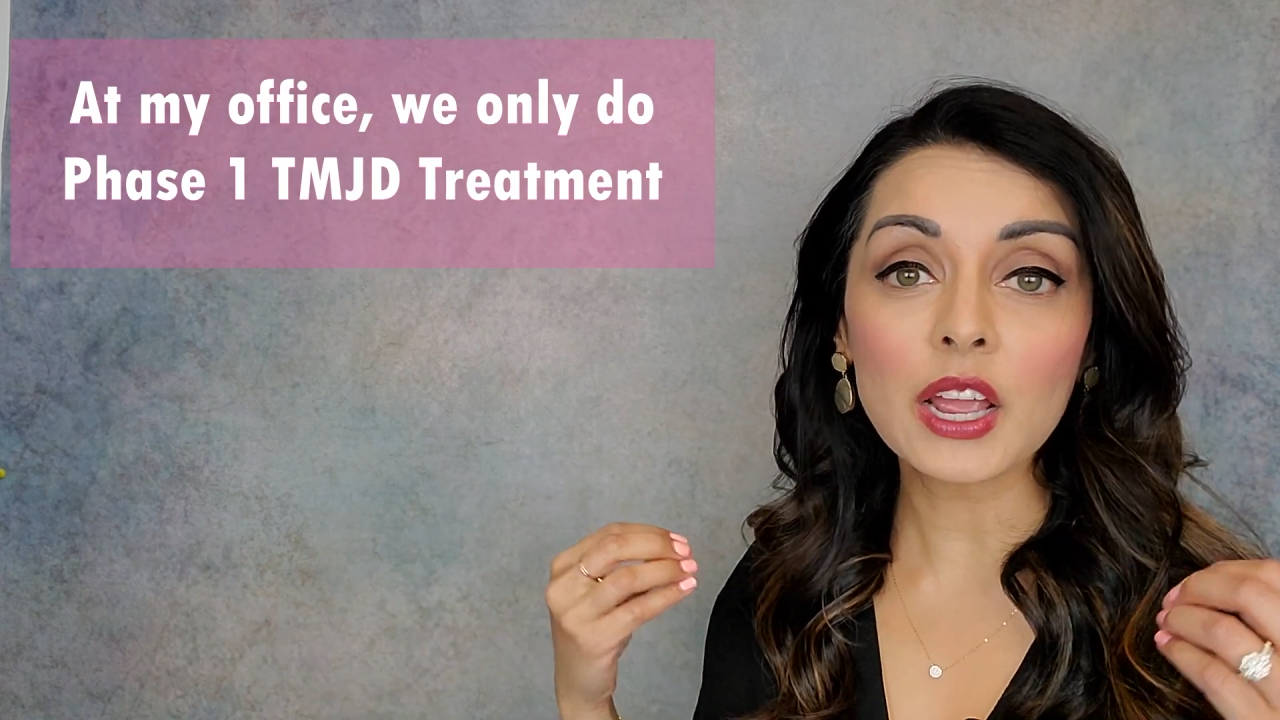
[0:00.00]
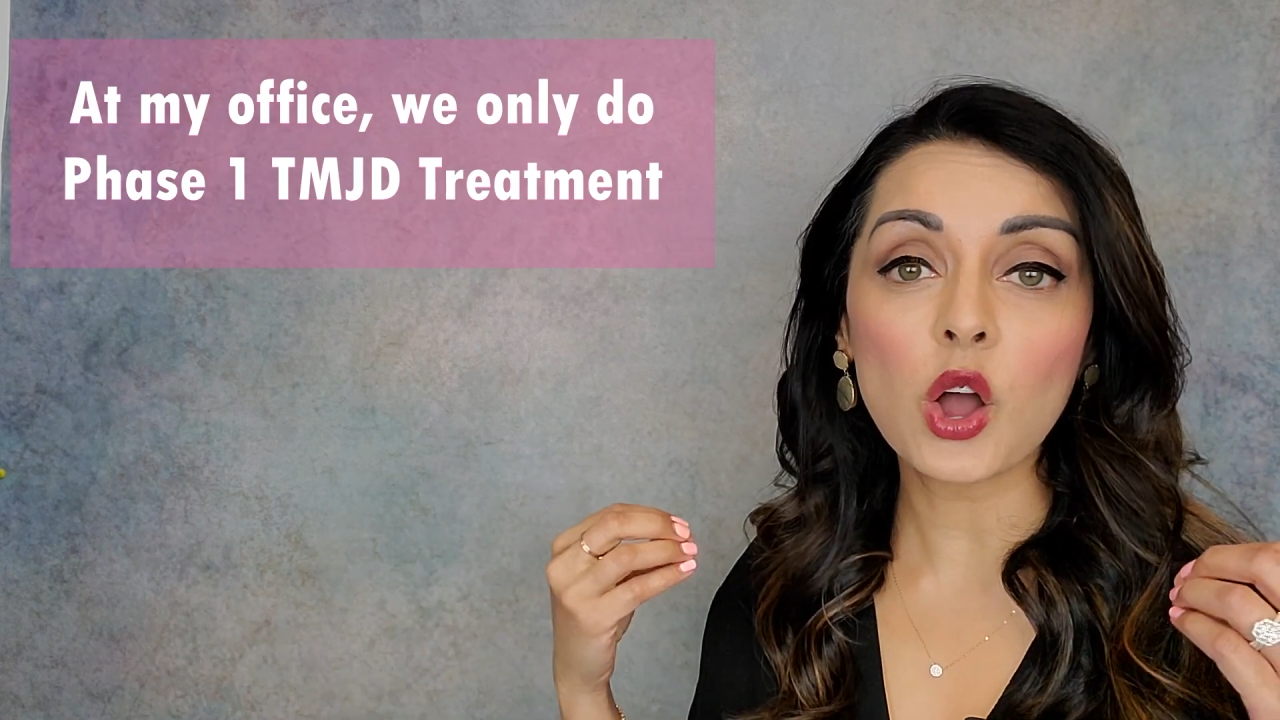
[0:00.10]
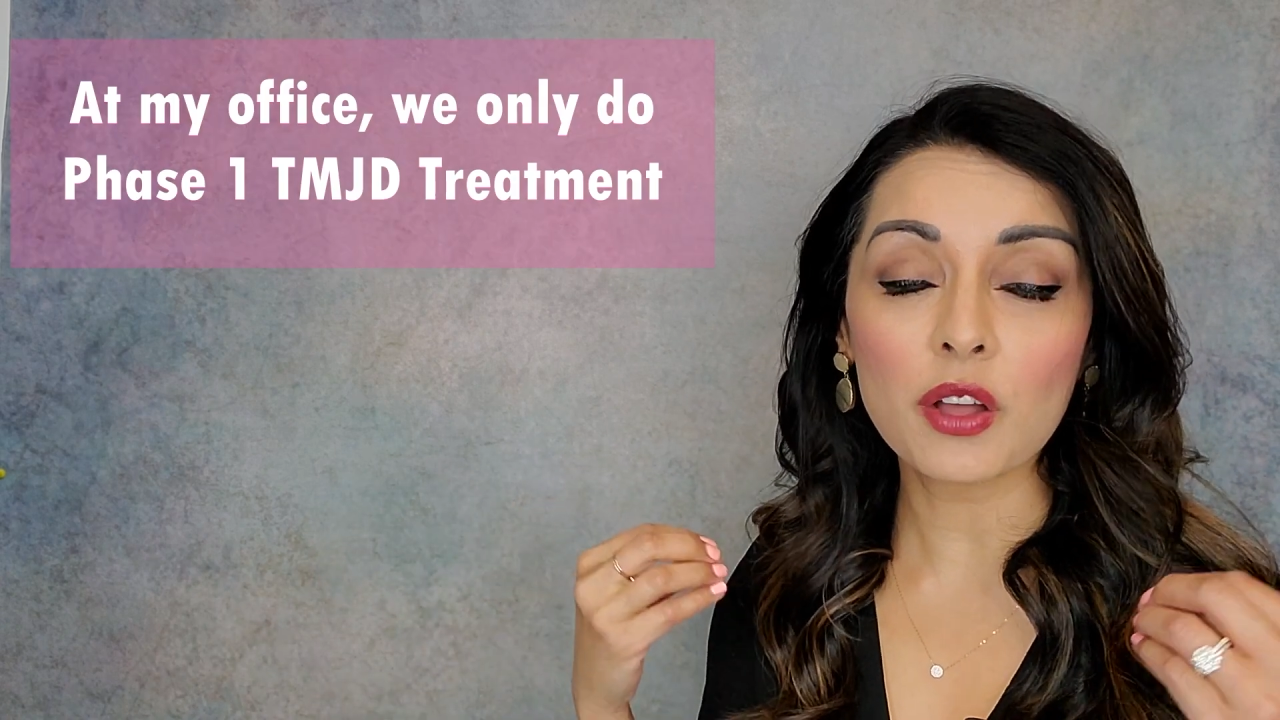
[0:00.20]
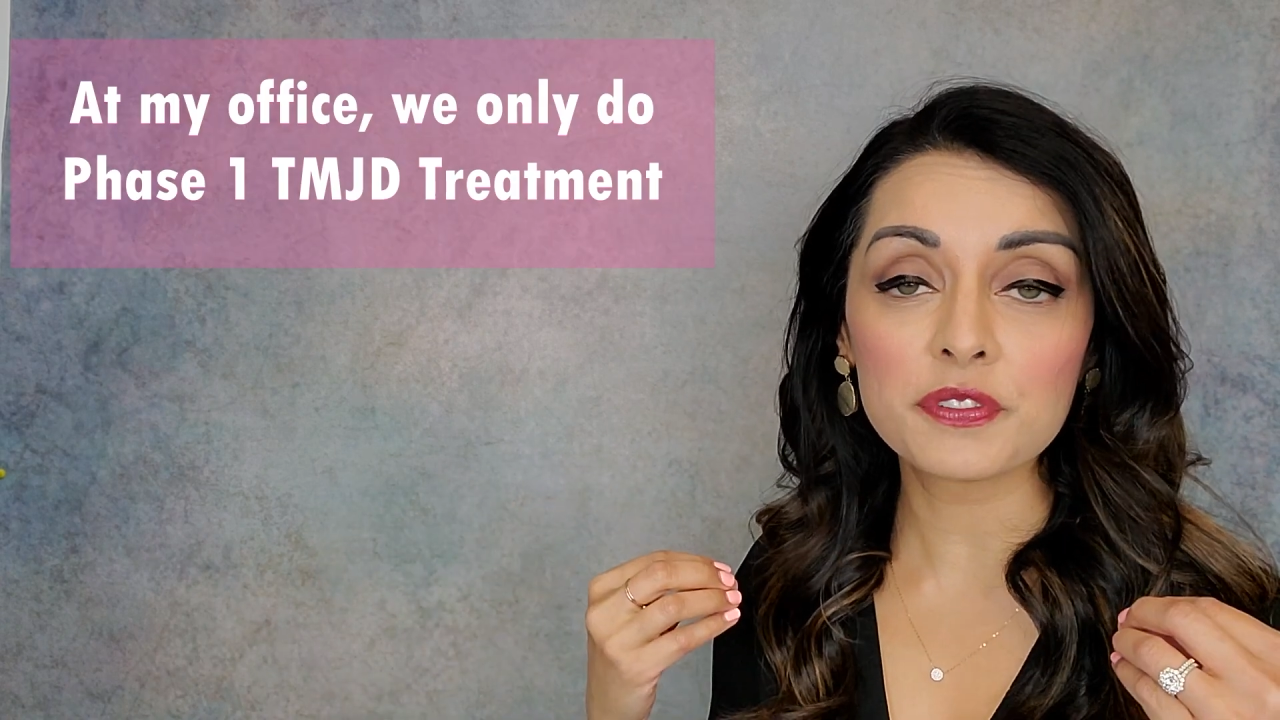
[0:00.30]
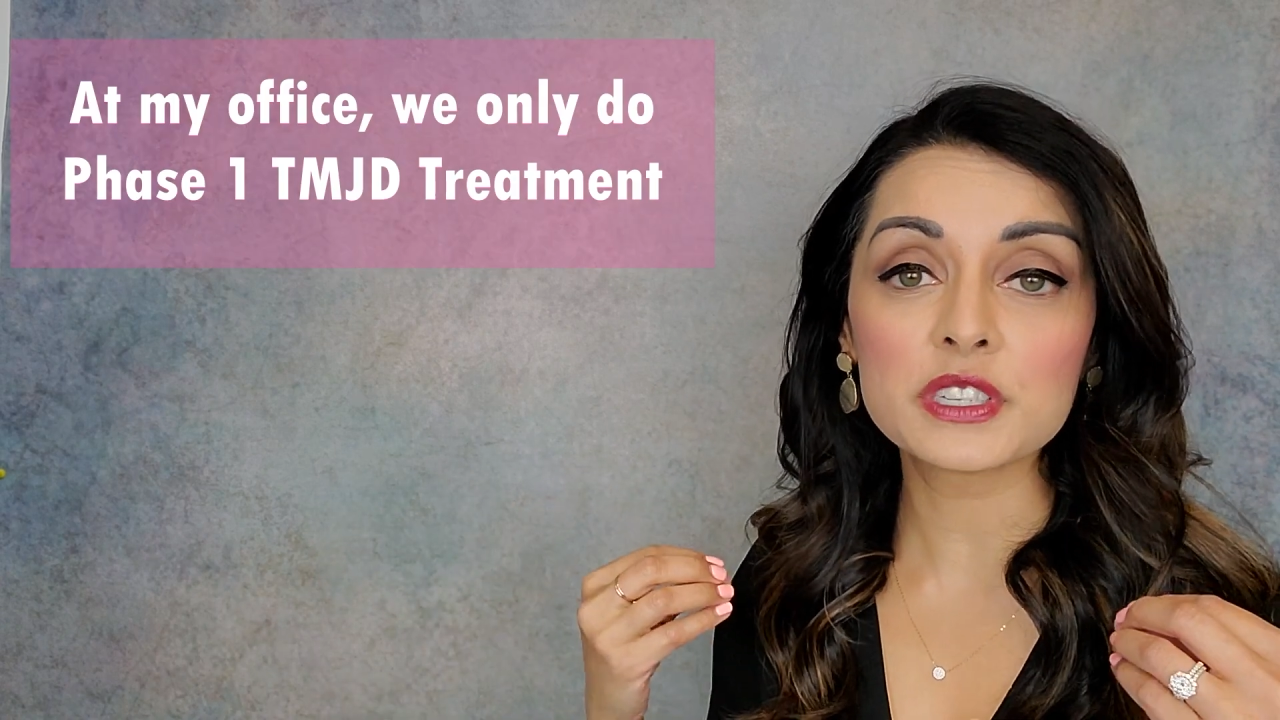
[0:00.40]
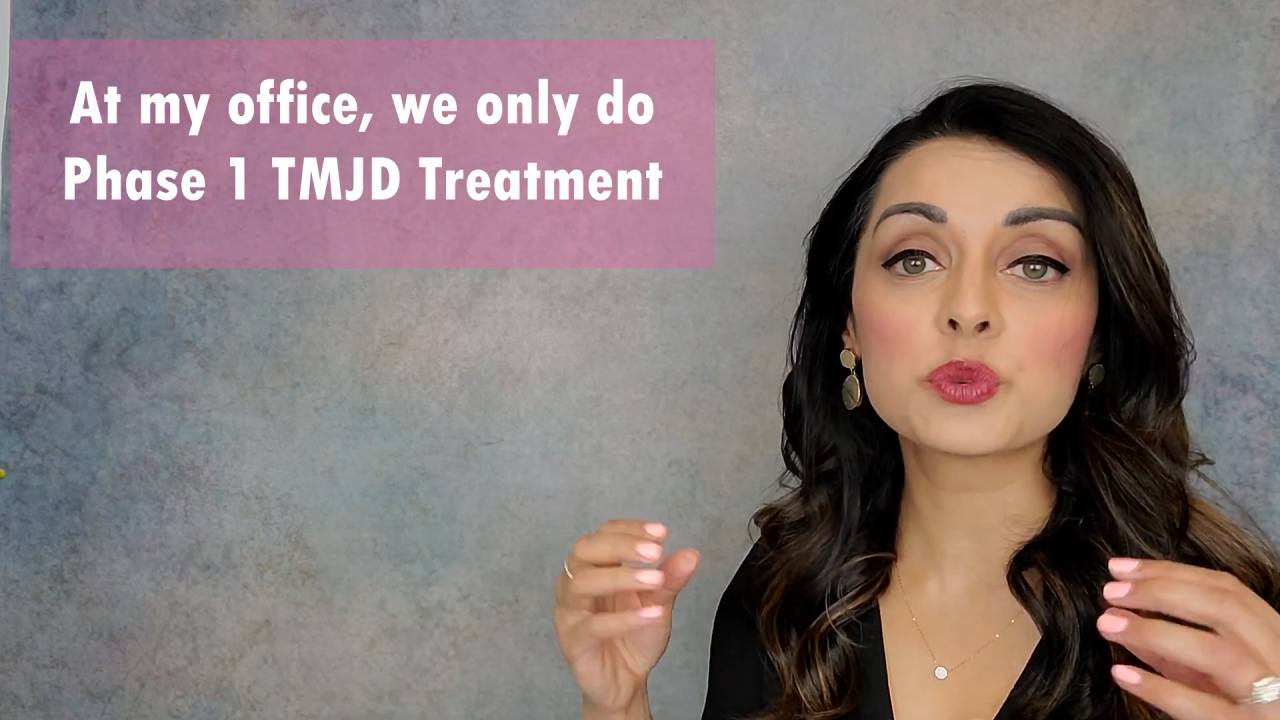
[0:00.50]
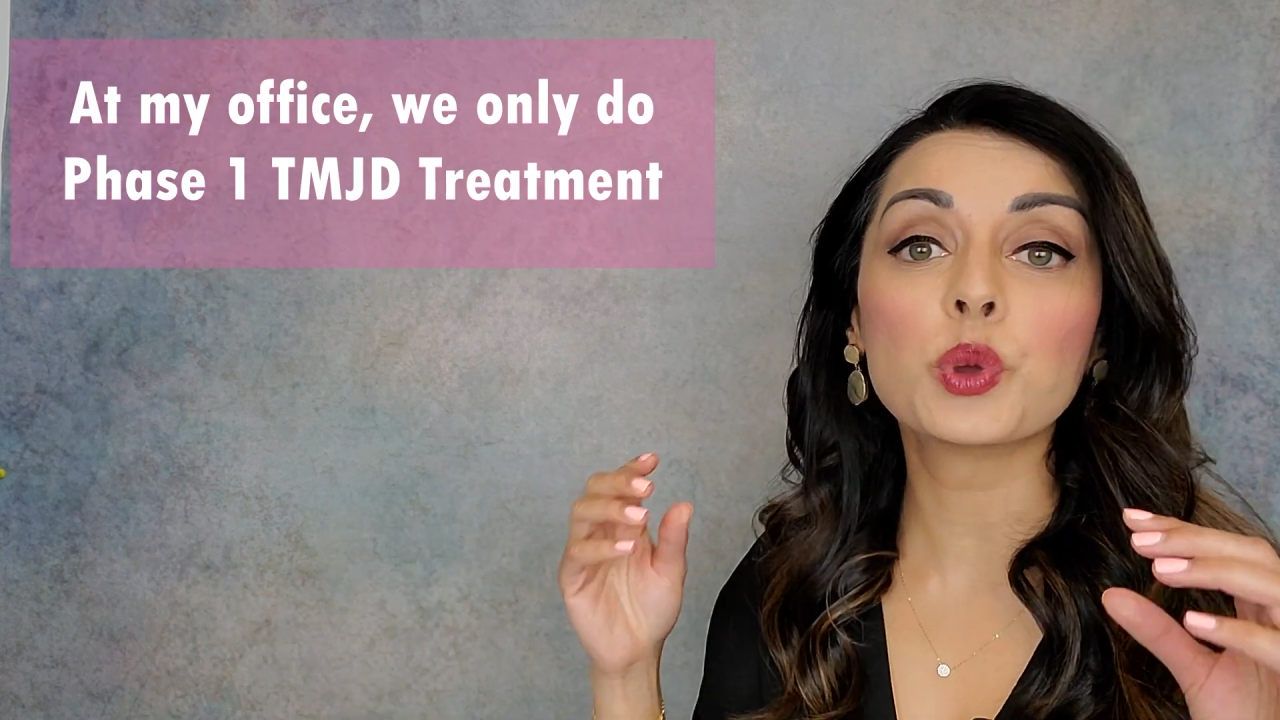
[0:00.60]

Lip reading: office,